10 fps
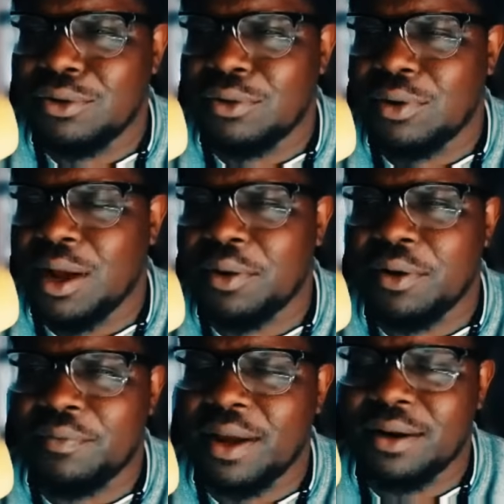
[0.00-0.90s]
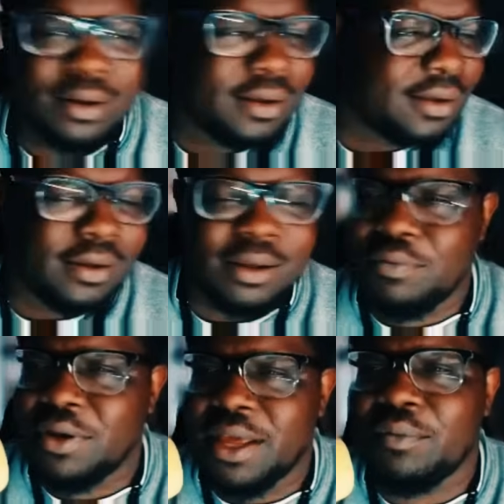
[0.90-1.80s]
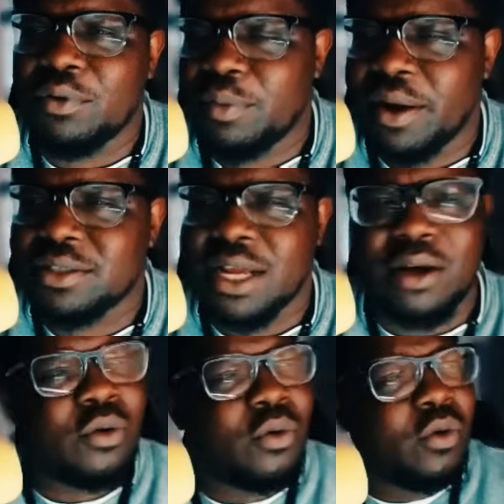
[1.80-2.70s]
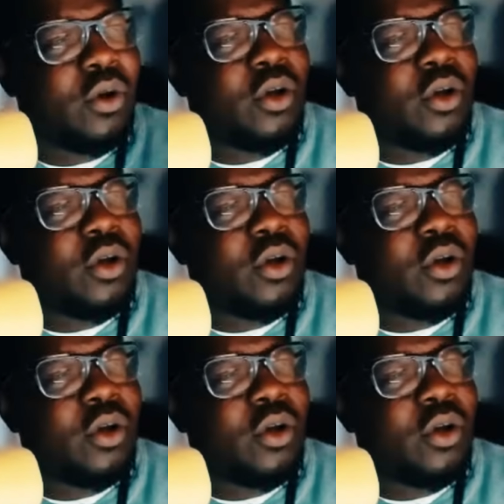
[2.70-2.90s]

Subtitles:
How are we going to find, if we can't rule the parents out?